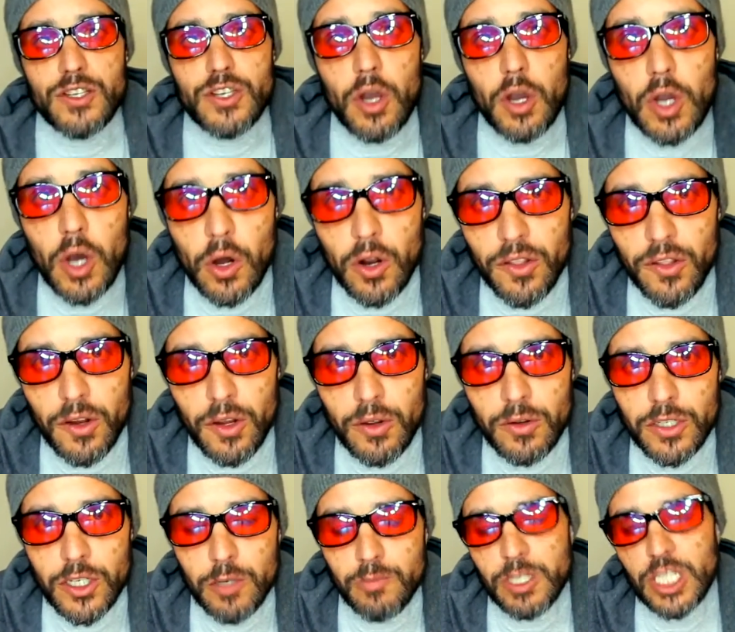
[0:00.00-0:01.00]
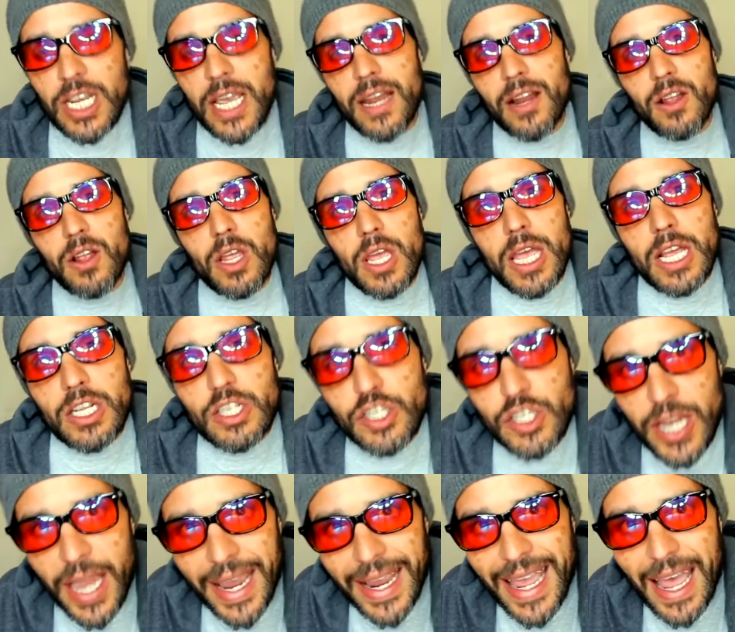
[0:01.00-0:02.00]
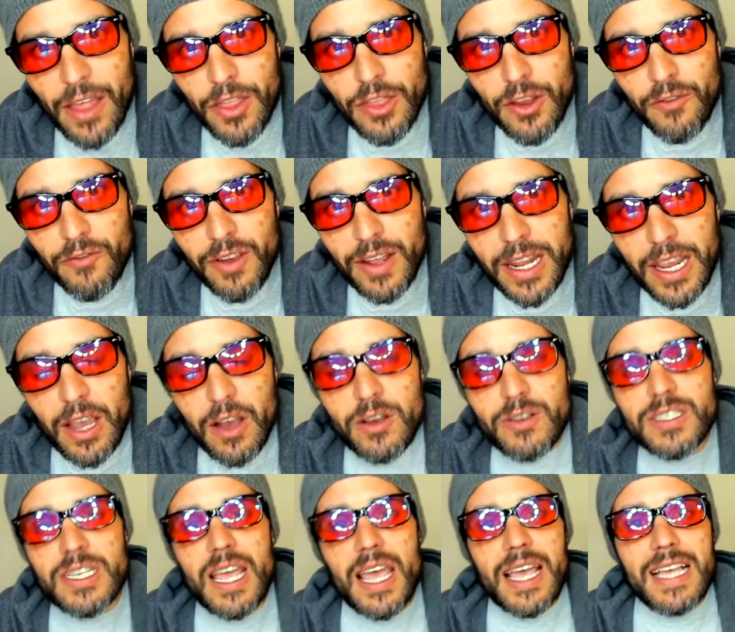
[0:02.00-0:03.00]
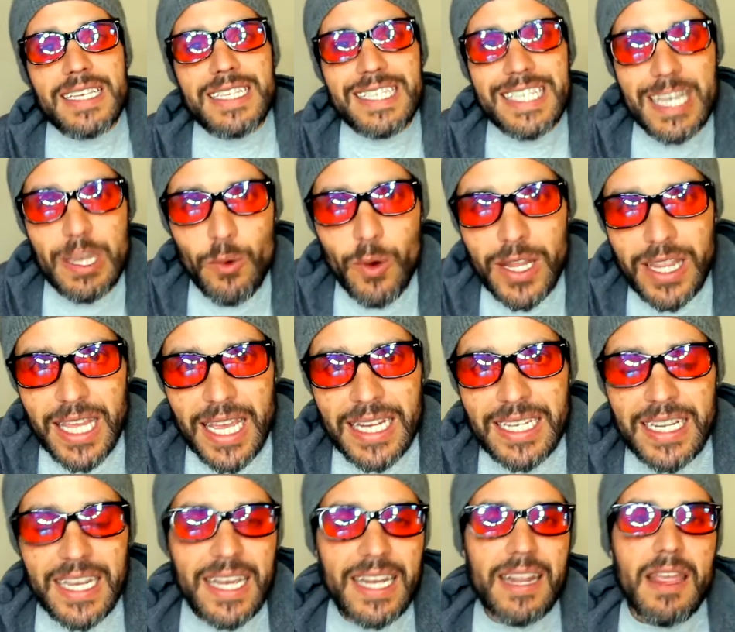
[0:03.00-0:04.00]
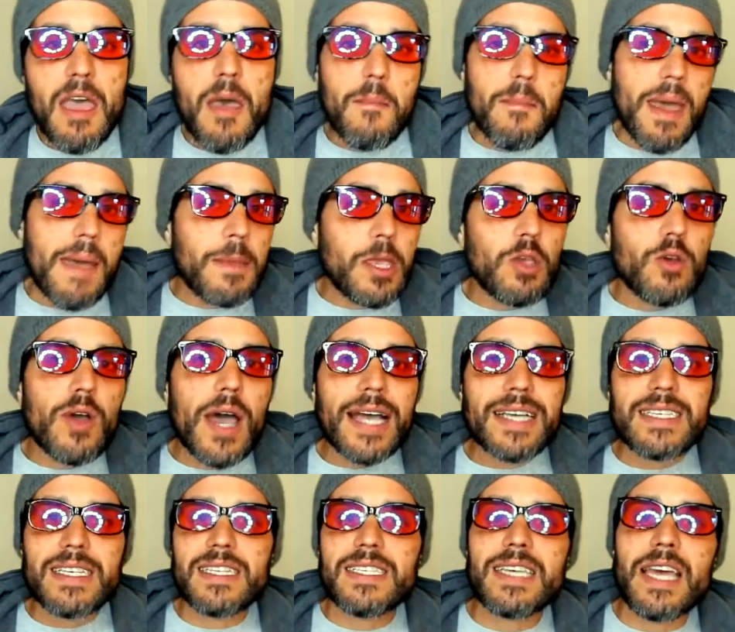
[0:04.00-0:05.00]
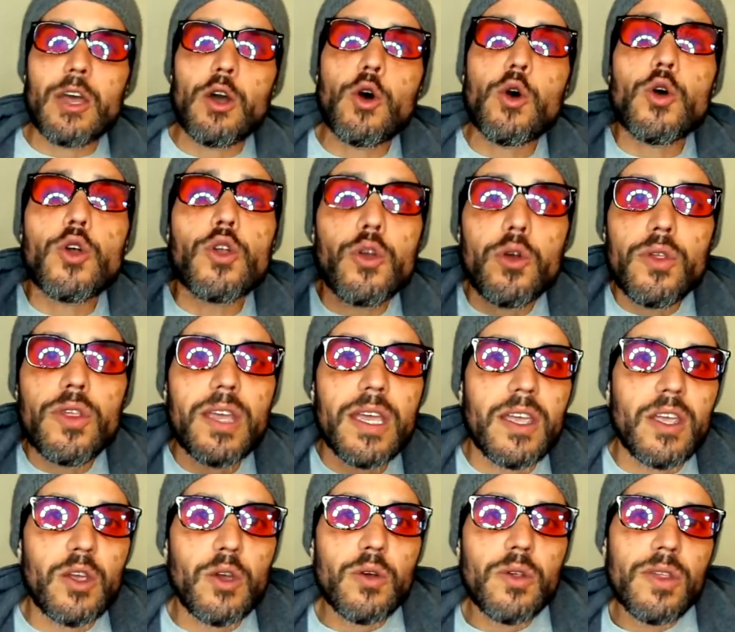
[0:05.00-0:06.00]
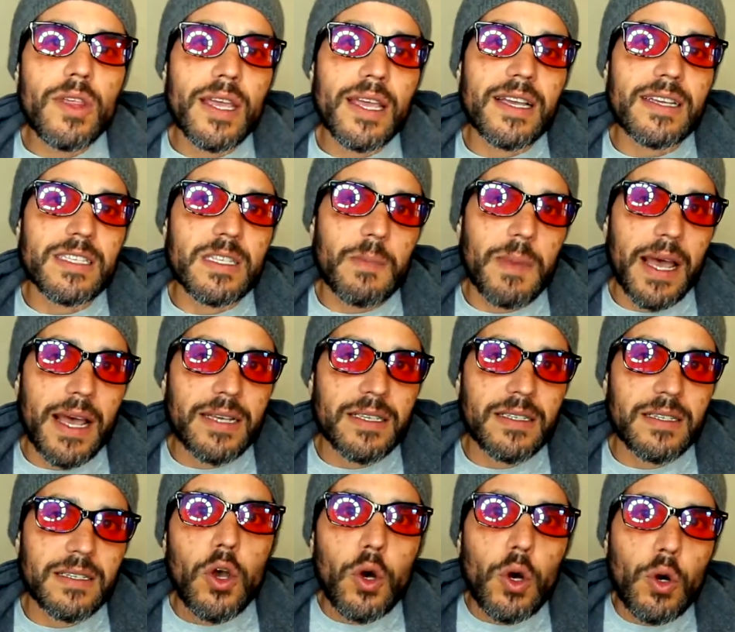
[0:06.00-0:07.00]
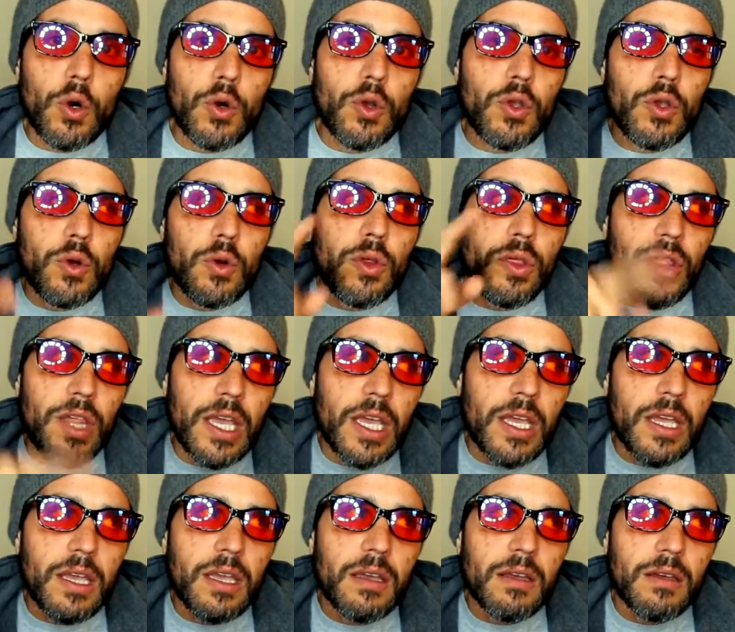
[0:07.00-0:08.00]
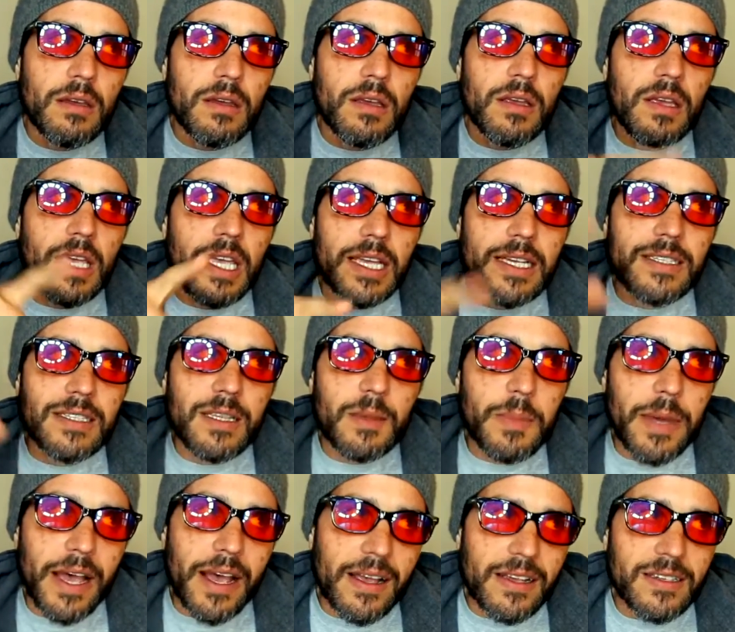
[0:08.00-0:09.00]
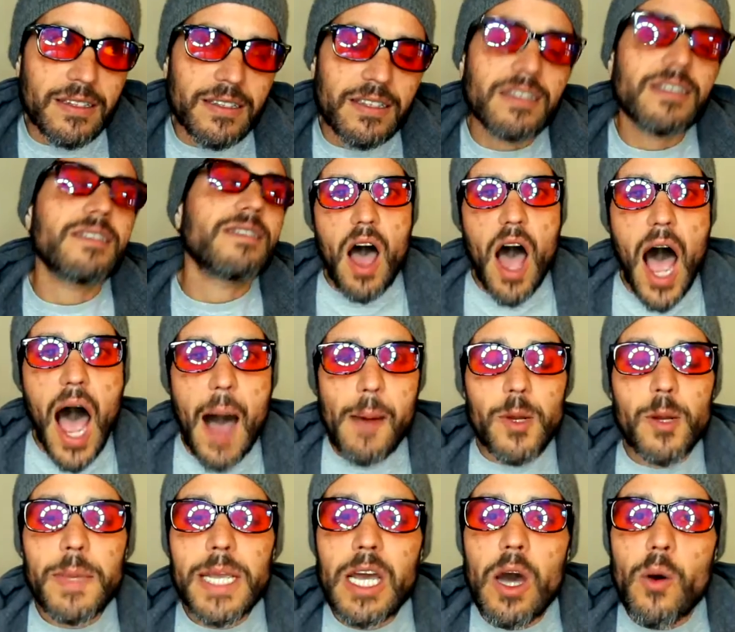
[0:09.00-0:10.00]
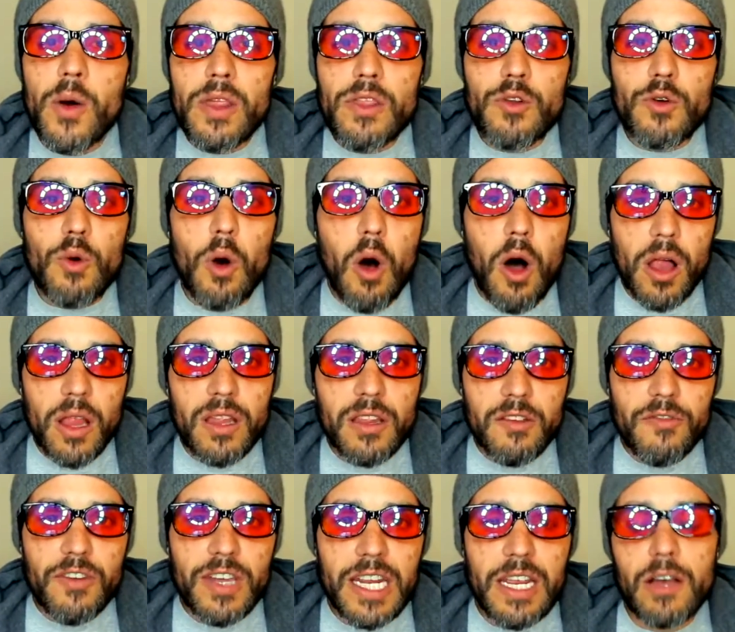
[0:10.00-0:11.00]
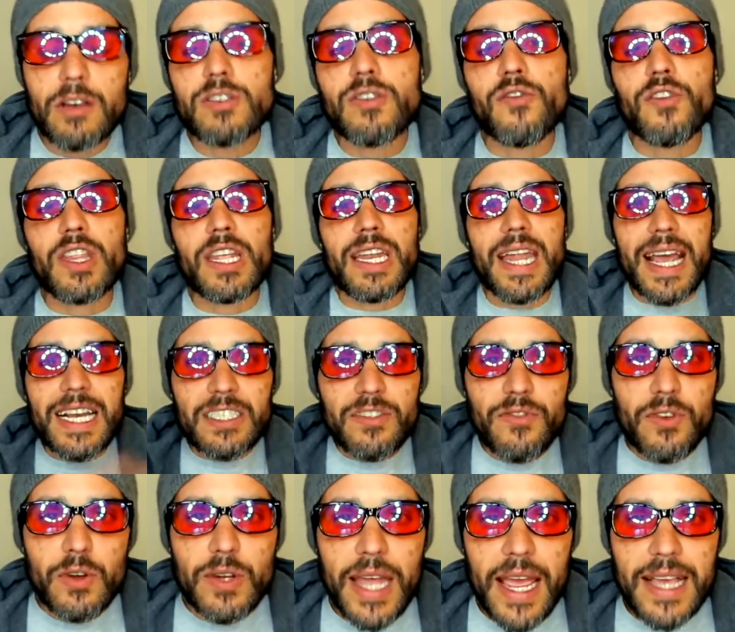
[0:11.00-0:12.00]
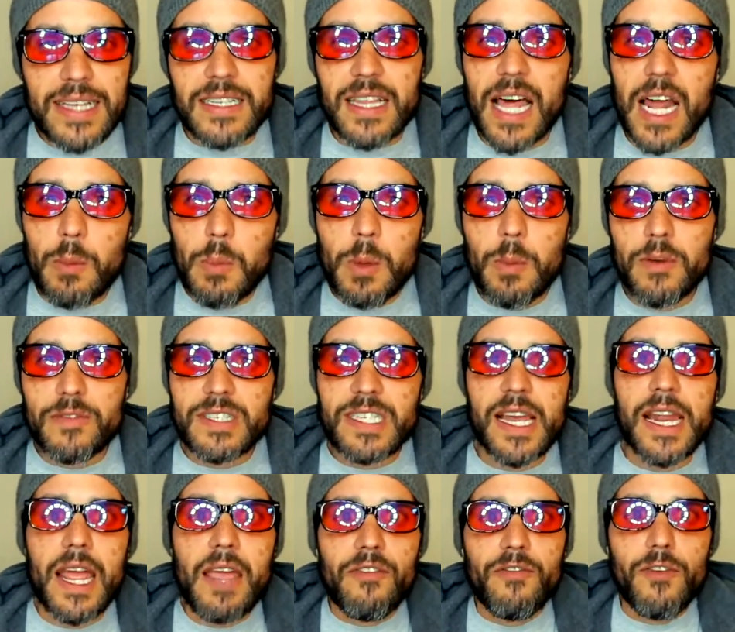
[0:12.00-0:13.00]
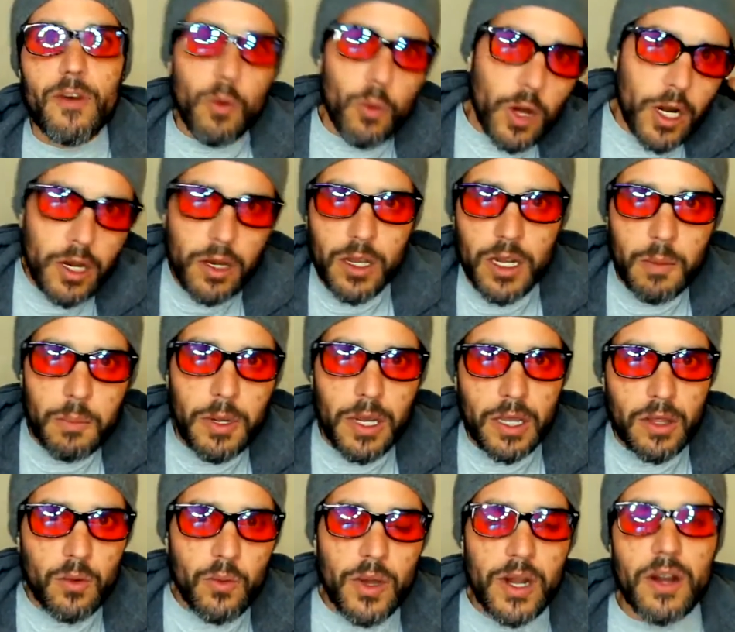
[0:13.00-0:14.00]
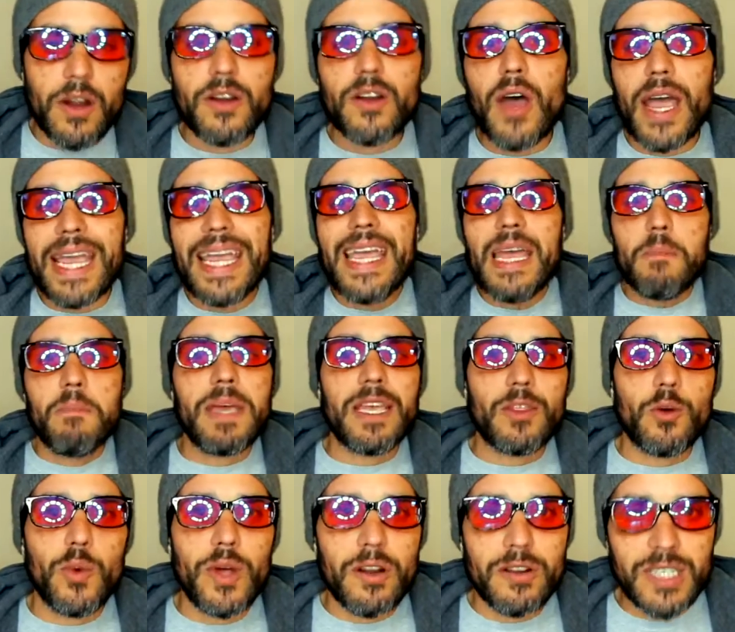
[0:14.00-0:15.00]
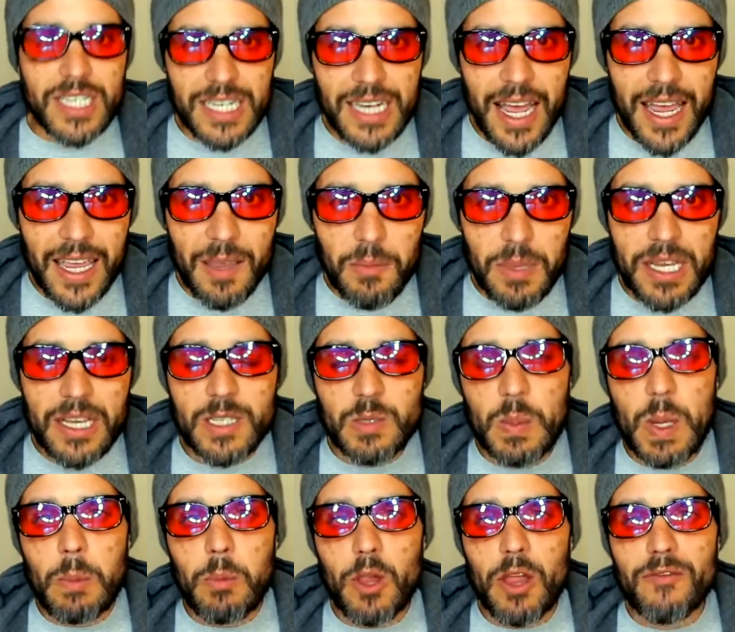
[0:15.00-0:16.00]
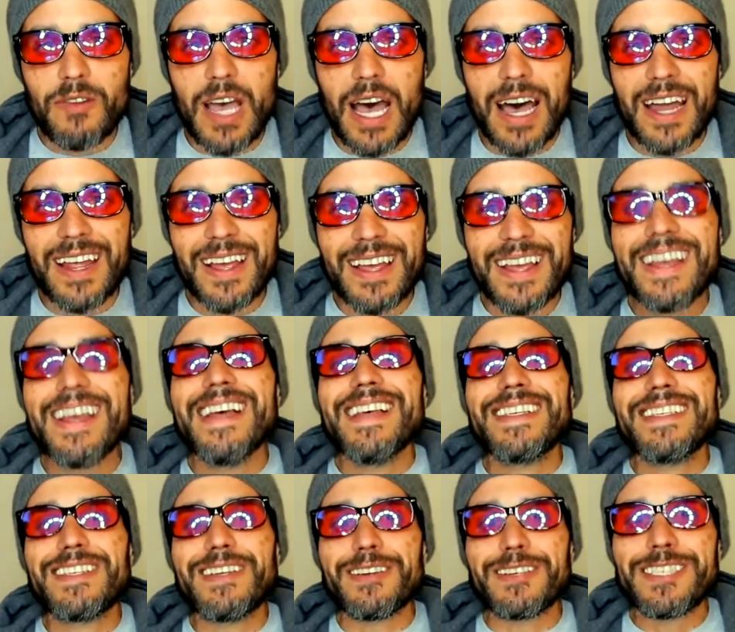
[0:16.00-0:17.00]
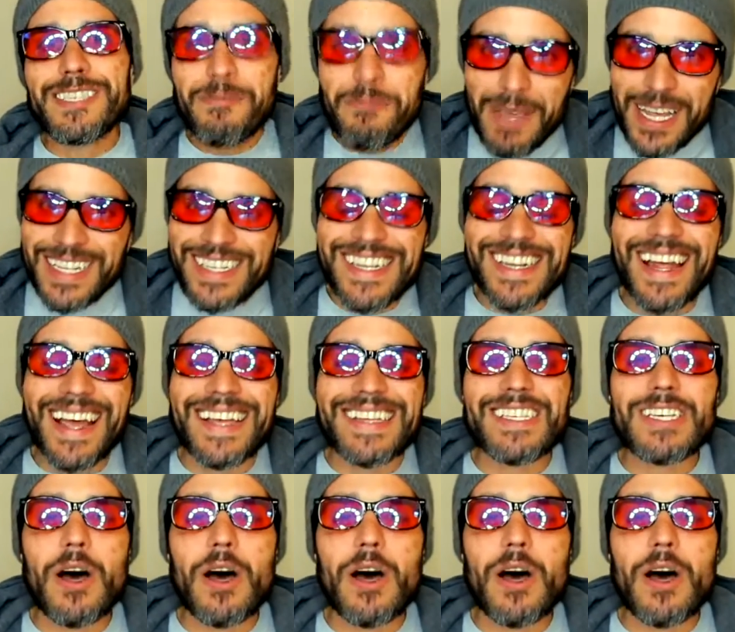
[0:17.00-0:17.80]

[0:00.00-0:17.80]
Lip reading: So go to their YouTube channel, check out their videos, see what they did. Maybe you guys can say who you think is the best. Who you think is the best. I'm going to be going through all of the videos over the next few days. A lot of people have said, hey Phil, when are you going to pick the winner? No, I can't pick the winner tonight because people have got to still submit tonight.